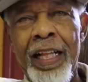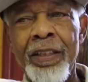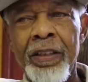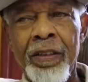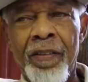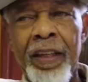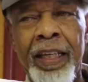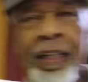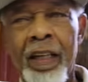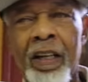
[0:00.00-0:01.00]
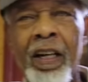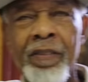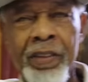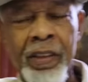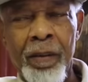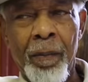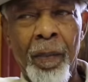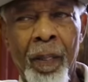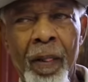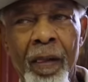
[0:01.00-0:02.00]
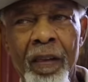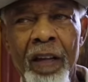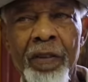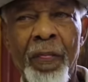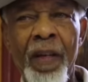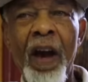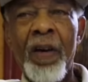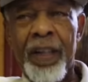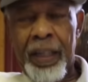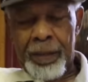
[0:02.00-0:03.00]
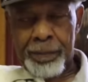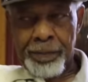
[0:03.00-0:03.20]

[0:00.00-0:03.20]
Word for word: under the cover of authority,